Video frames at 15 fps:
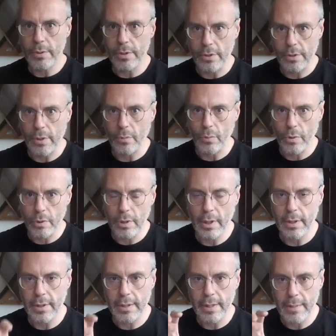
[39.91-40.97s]
it to someone,
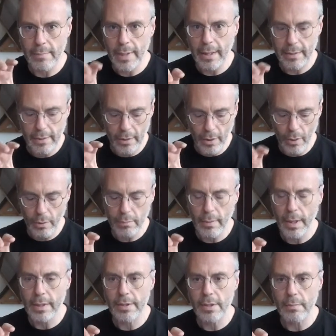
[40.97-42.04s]
and then they make their own
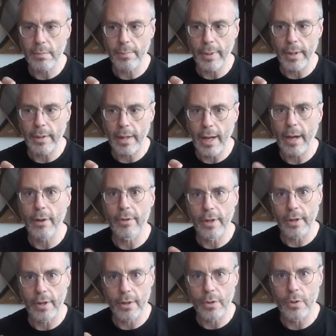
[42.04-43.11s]
minds up about how
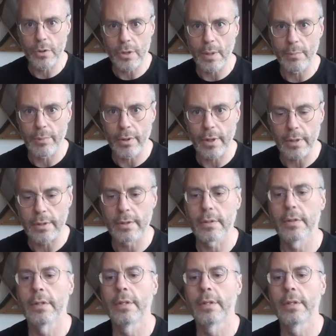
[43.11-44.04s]
they're going to use that product.